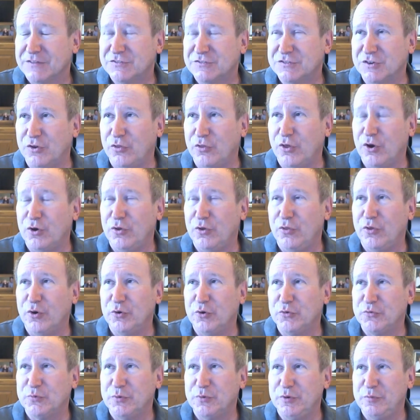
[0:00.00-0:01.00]
So
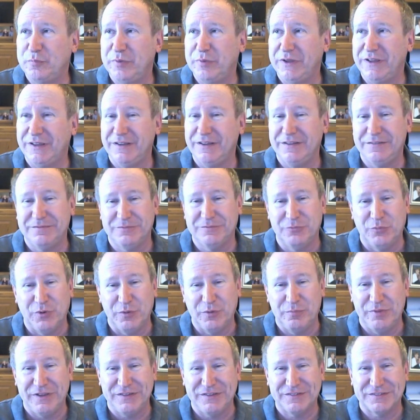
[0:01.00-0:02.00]
those would be
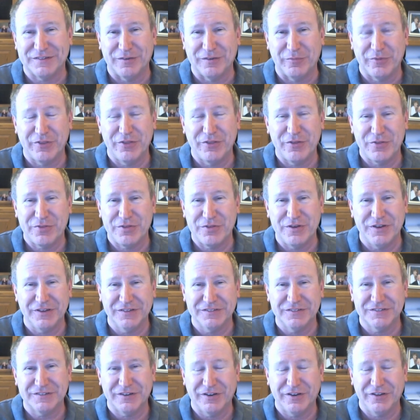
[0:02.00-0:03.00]
some of the
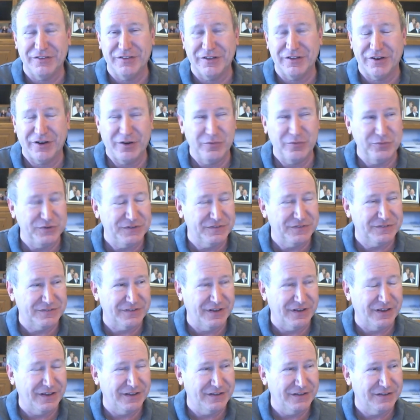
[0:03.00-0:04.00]
things that I would
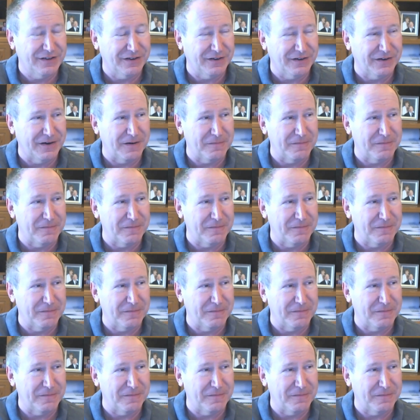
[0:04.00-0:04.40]
say.